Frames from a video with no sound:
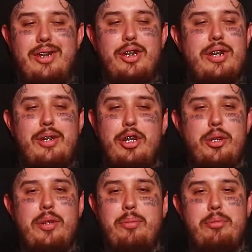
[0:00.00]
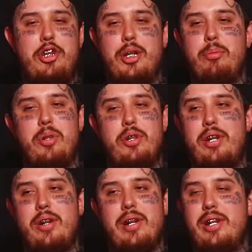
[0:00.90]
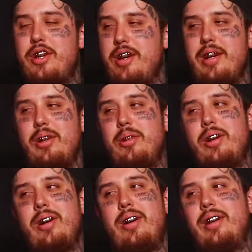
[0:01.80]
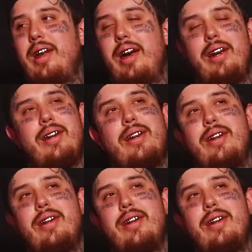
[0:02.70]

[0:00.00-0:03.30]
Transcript: Just to just shit more serious shit going on. Like,